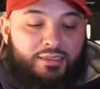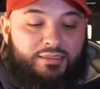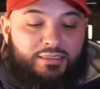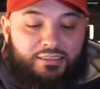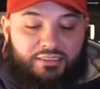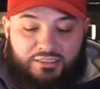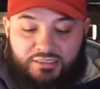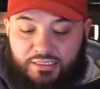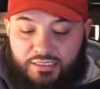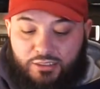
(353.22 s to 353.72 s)

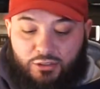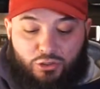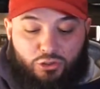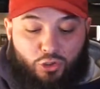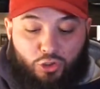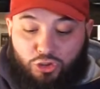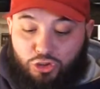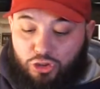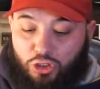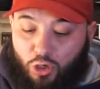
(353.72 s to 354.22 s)
These sneakers
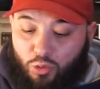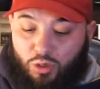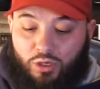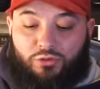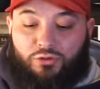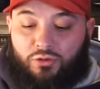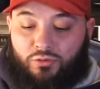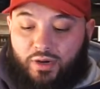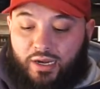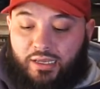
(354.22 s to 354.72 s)
are so
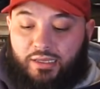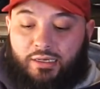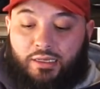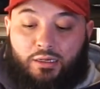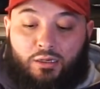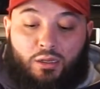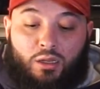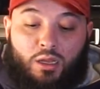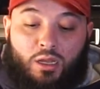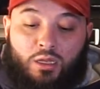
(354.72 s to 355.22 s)

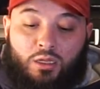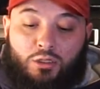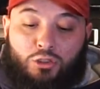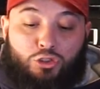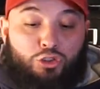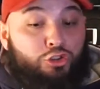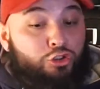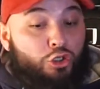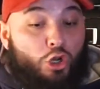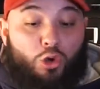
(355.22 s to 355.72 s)
underrated,
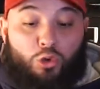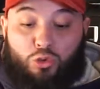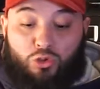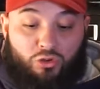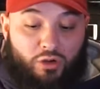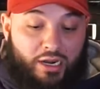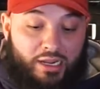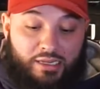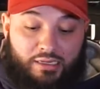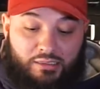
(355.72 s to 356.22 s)
so
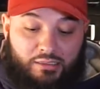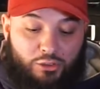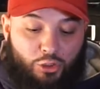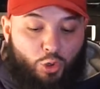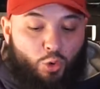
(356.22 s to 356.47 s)
great.